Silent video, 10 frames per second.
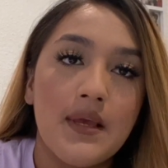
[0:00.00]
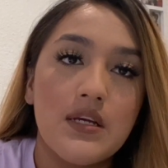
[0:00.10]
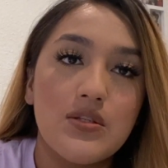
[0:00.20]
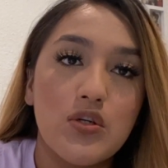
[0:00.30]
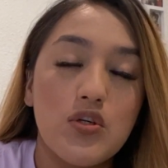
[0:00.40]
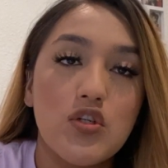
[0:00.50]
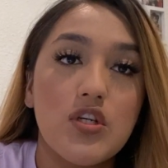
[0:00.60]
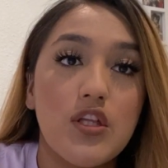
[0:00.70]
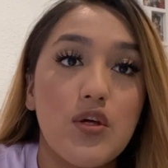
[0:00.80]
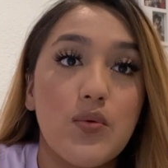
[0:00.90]
So
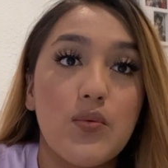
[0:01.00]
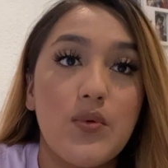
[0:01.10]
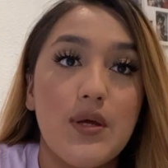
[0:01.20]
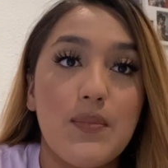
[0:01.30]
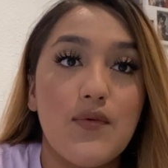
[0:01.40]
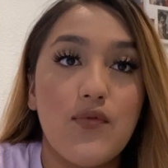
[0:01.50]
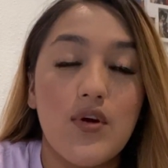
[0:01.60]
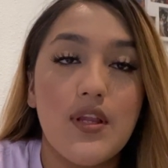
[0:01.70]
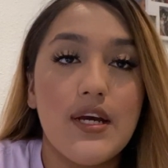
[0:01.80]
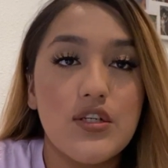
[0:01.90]
usually the week before
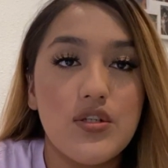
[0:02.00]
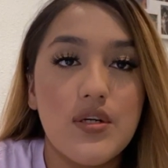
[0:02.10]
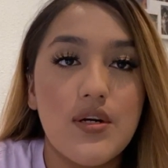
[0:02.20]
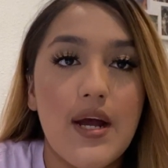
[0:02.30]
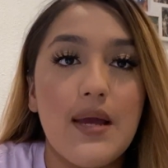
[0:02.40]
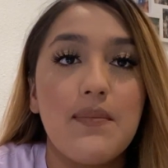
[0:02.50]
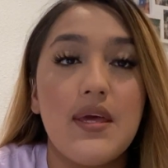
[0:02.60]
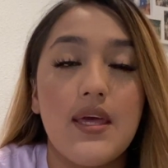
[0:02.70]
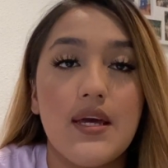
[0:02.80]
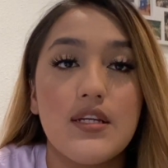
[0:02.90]
lecture I
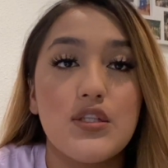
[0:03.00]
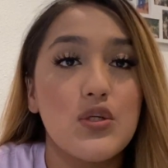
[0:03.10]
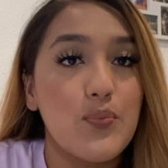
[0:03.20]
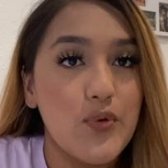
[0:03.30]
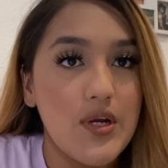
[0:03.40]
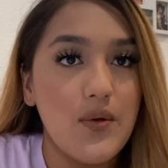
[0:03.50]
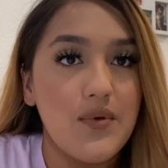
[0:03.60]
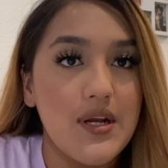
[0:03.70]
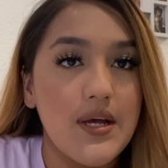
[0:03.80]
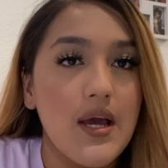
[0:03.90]
begin to pre-read.